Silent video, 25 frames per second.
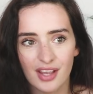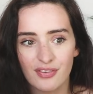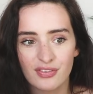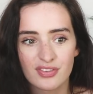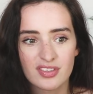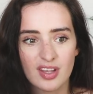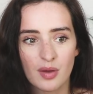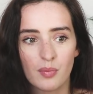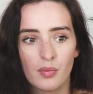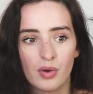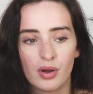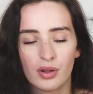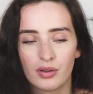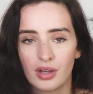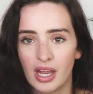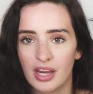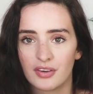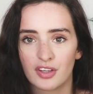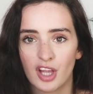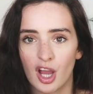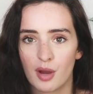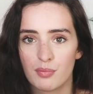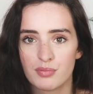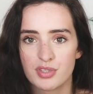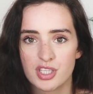if someone
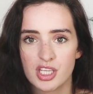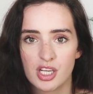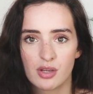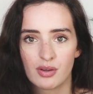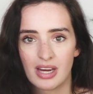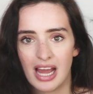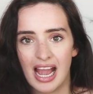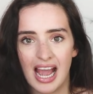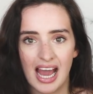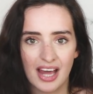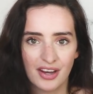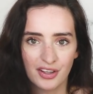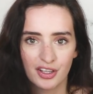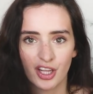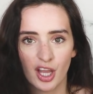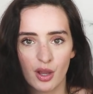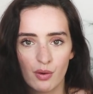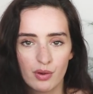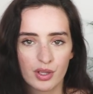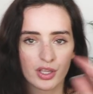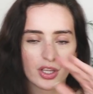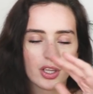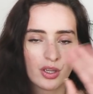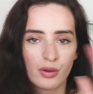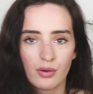had come to you and had a
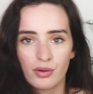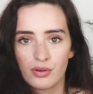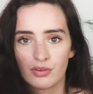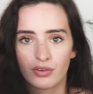go at you